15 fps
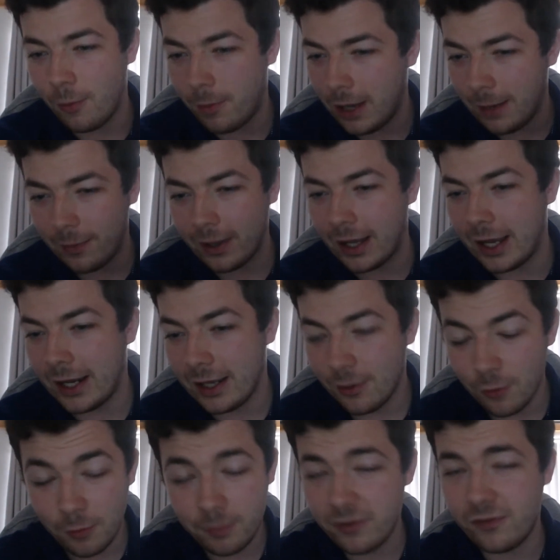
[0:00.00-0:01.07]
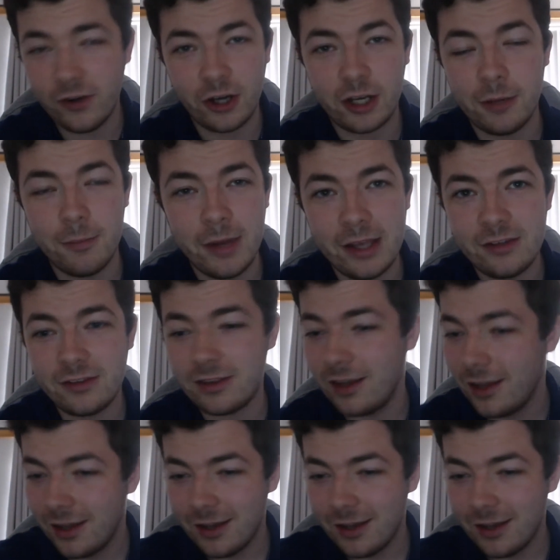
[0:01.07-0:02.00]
bye bye, won't be fucking missed.